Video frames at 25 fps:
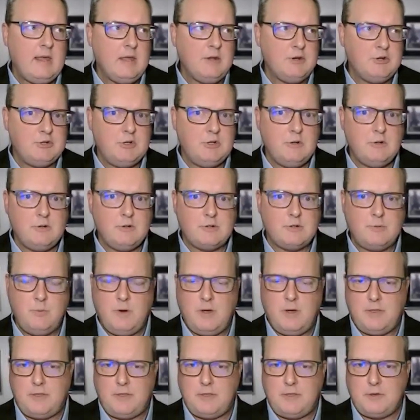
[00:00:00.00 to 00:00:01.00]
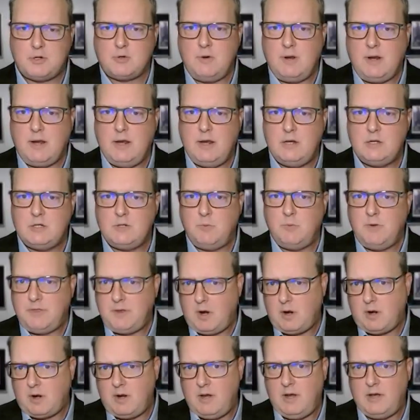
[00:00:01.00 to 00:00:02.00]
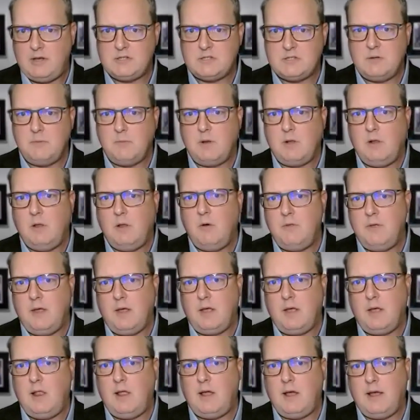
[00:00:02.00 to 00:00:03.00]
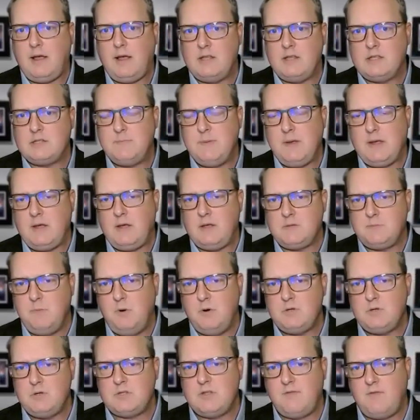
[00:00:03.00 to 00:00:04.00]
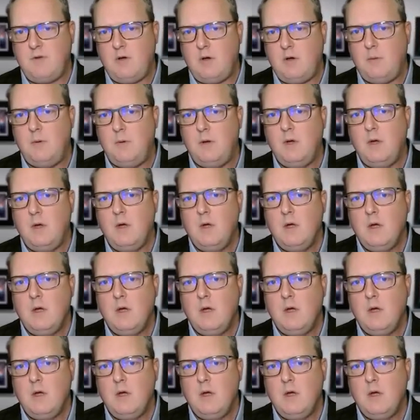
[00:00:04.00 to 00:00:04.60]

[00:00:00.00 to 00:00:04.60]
issues with shrinkage with our custom clothing clients because most of them,